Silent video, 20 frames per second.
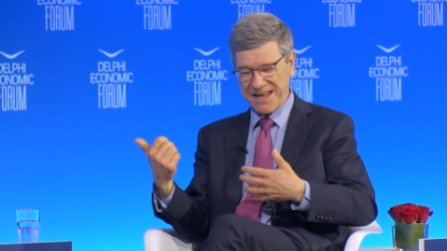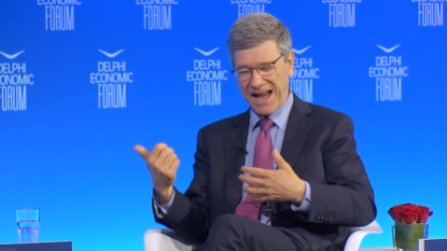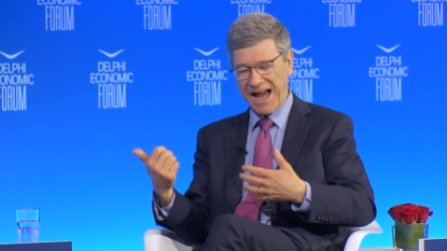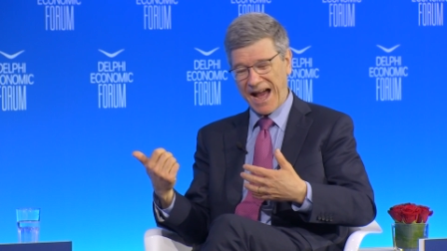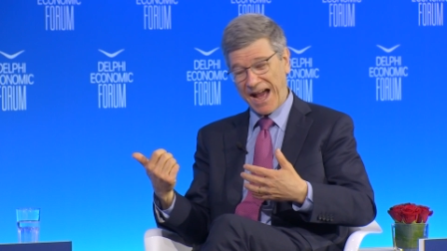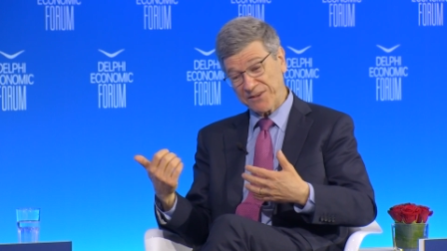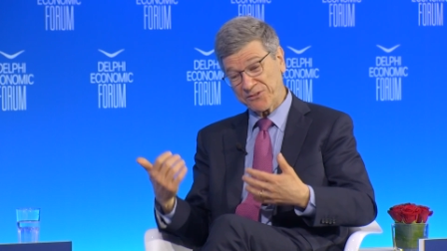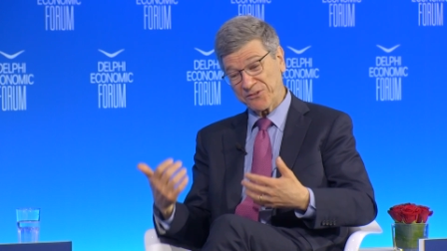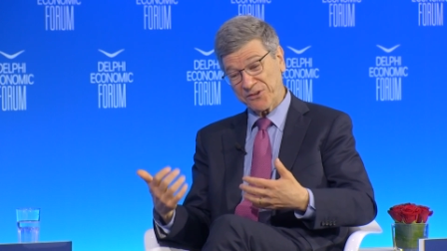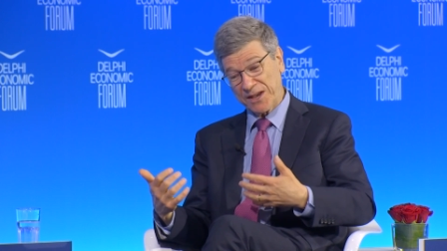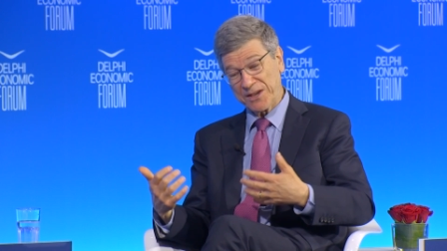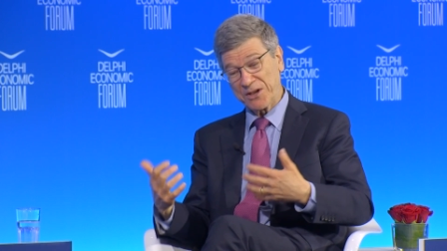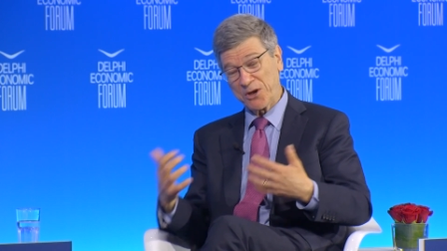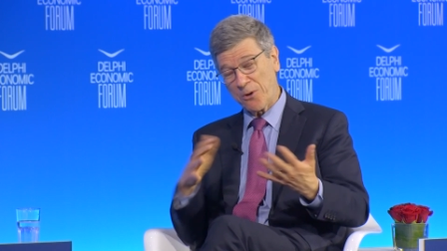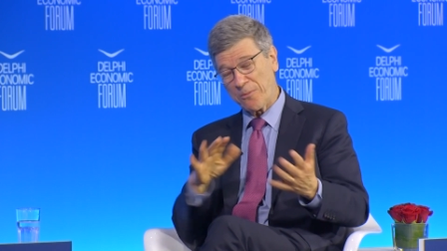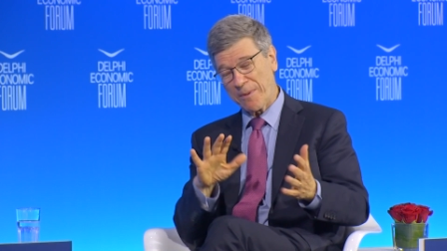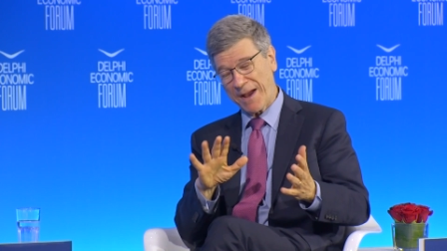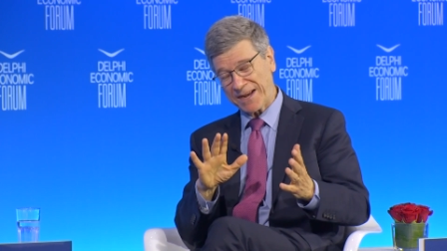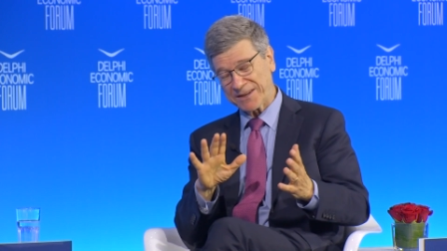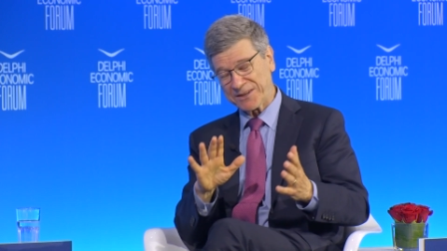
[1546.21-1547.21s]
I say
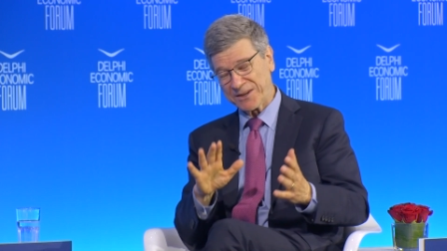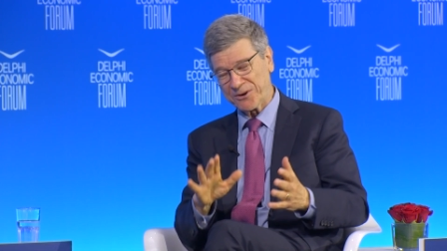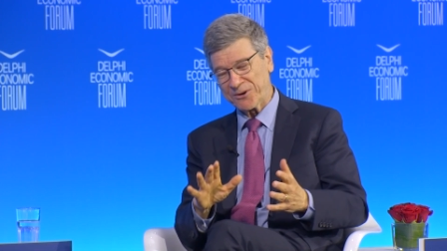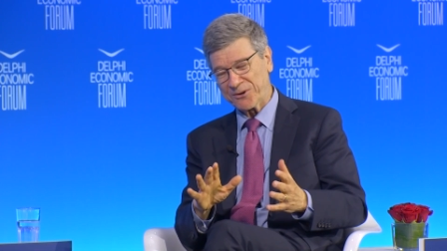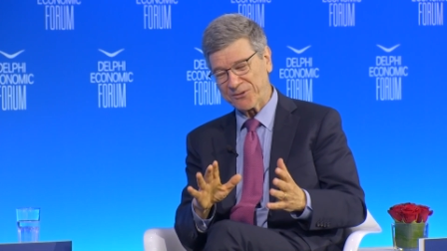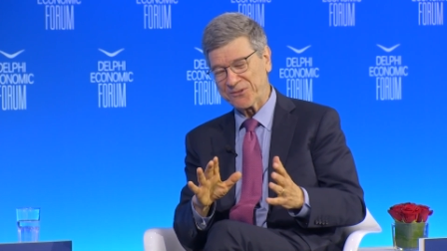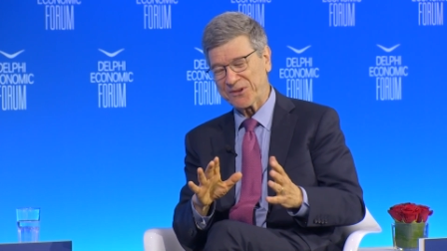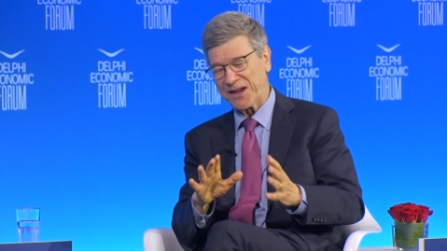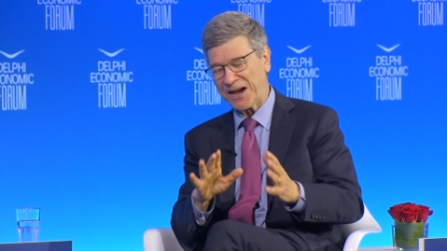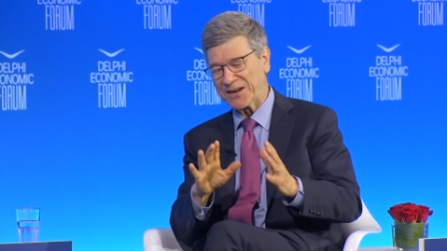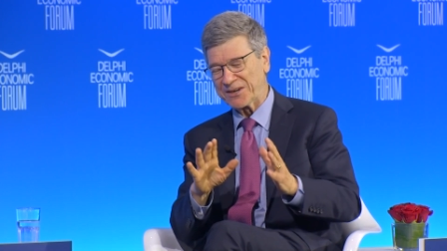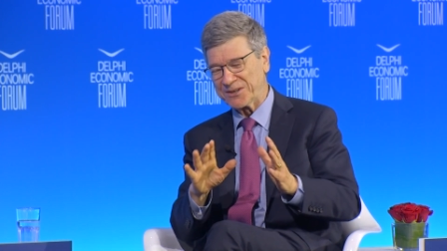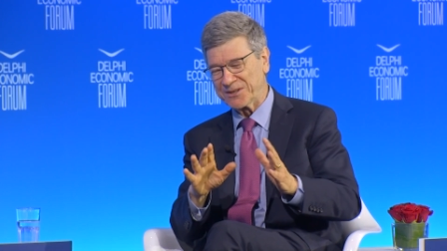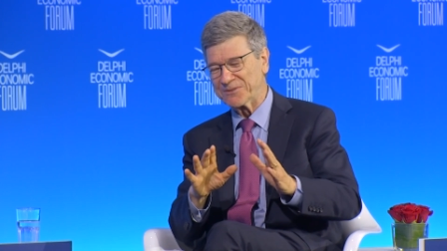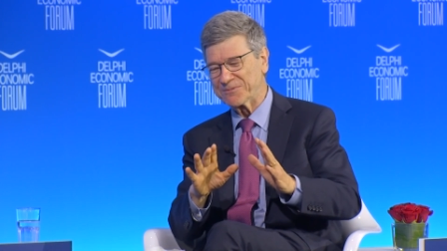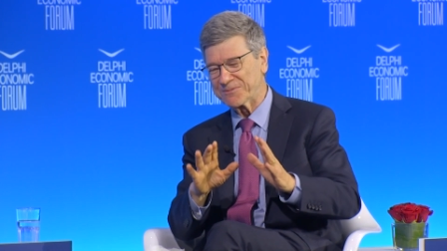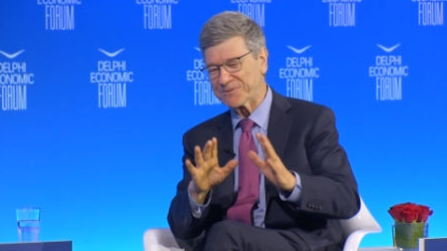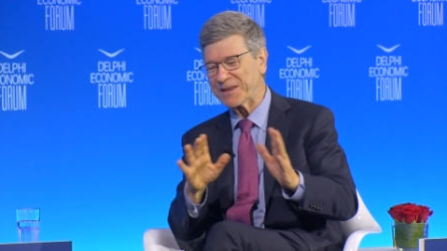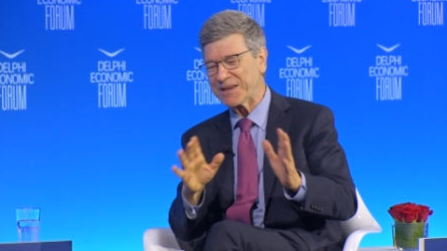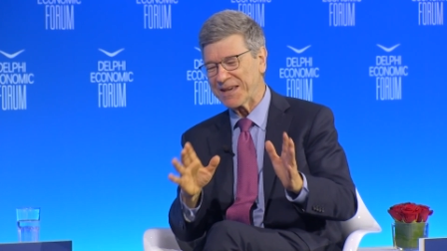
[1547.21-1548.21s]
go back to
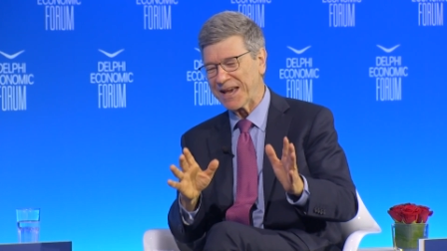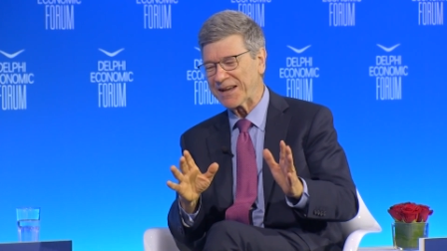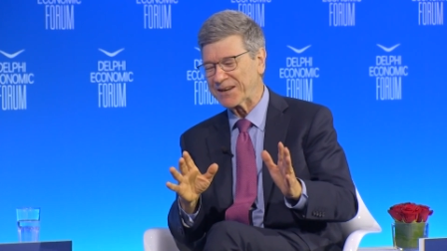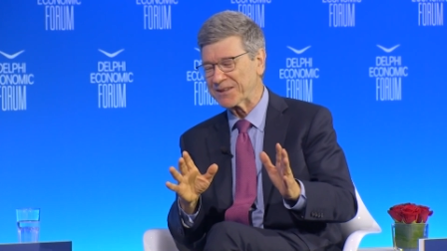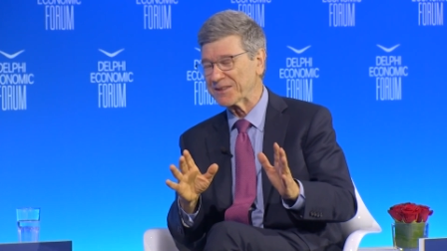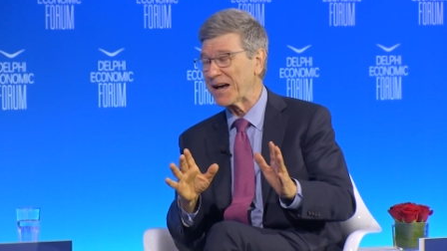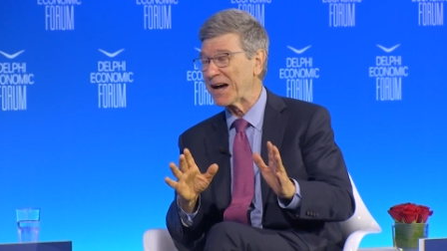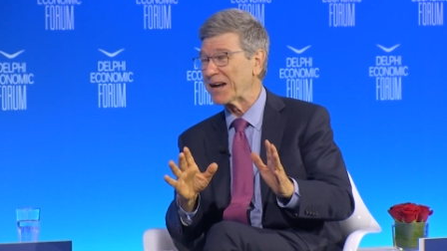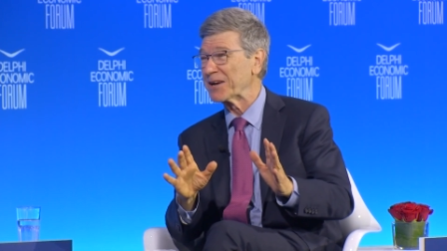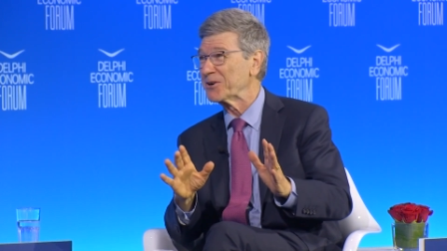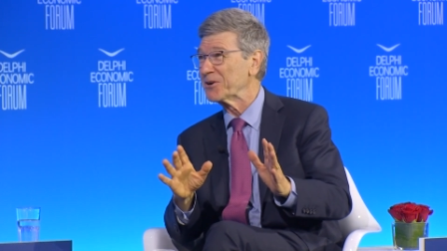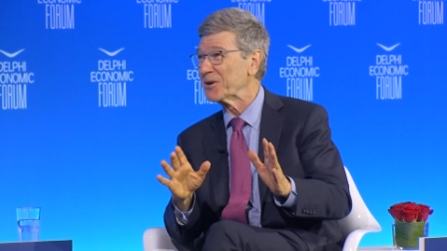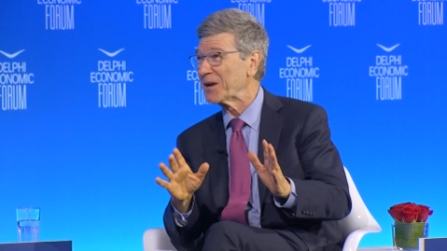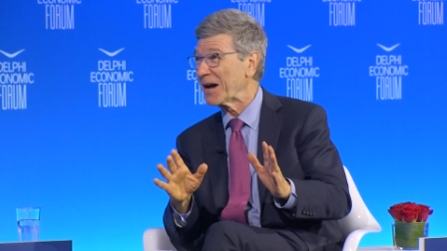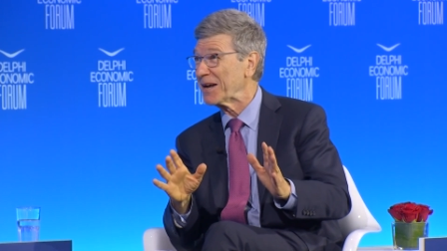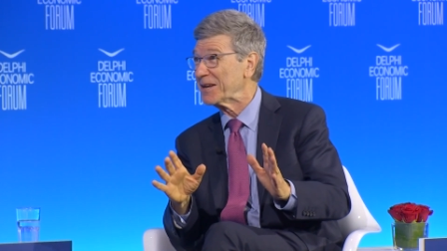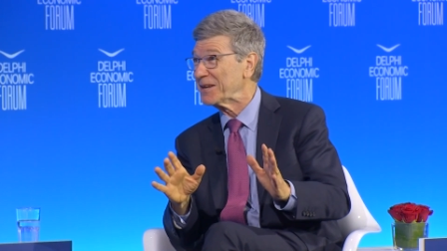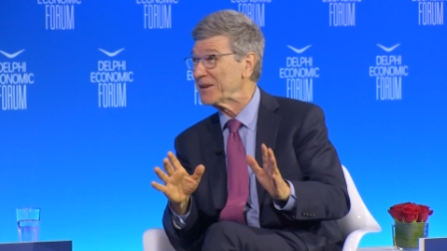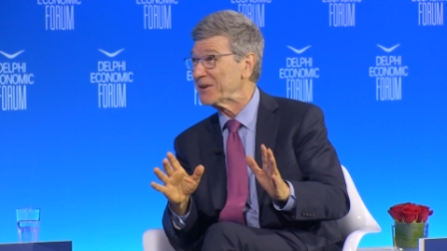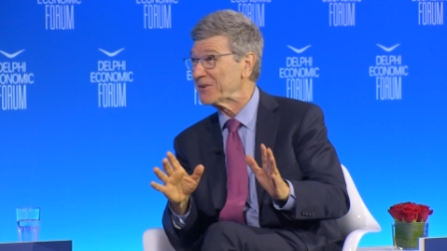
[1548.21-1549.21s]
Aristotle. He had a lot of good
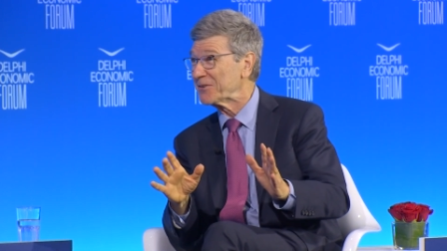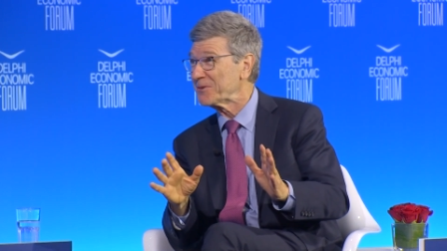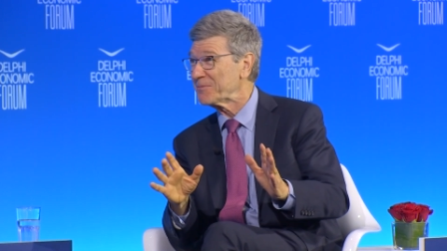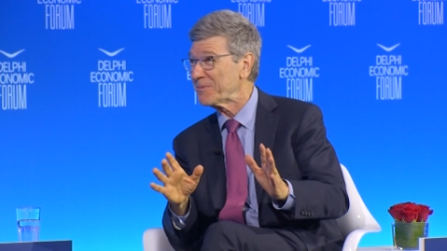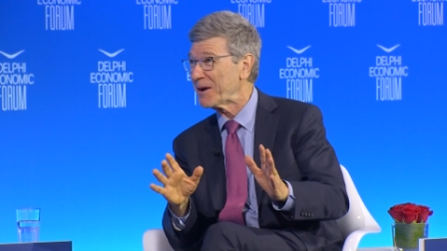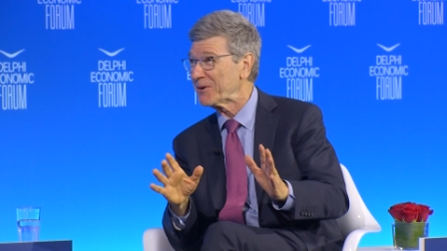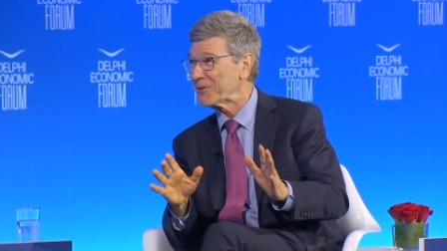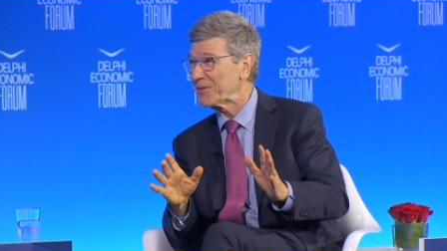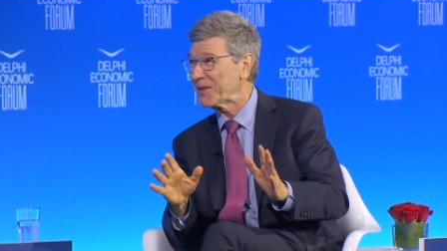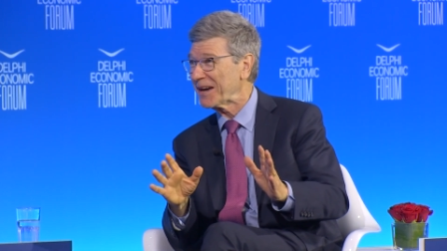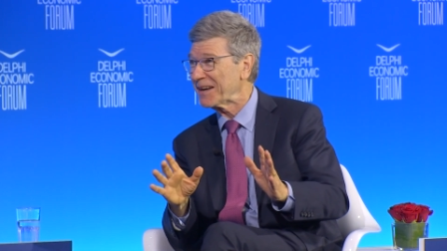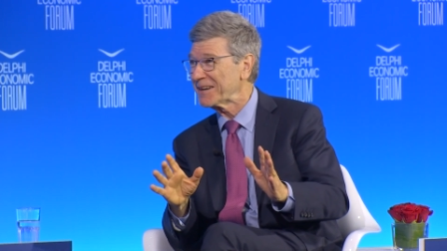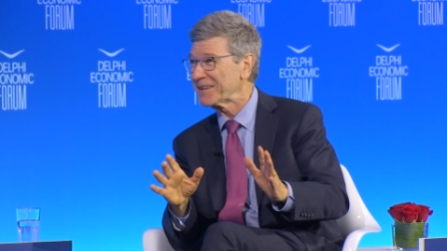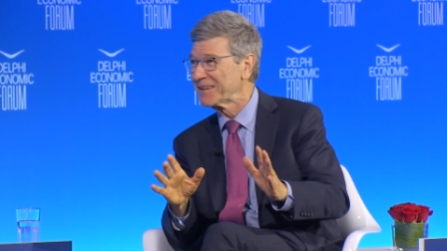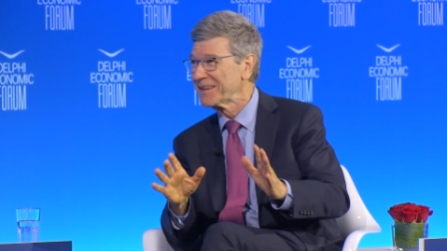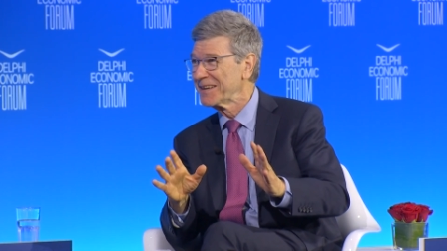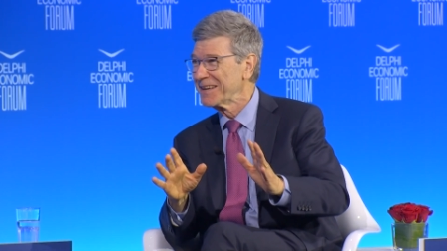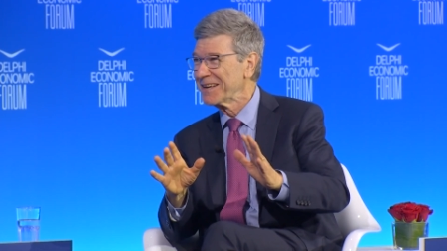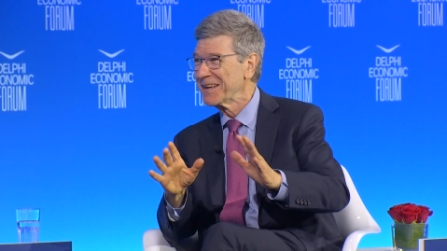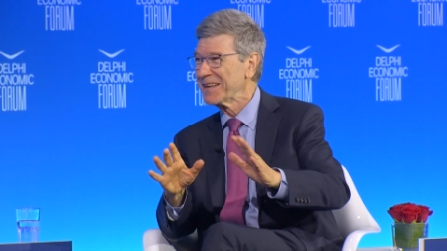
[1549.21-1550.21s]
ideas about that.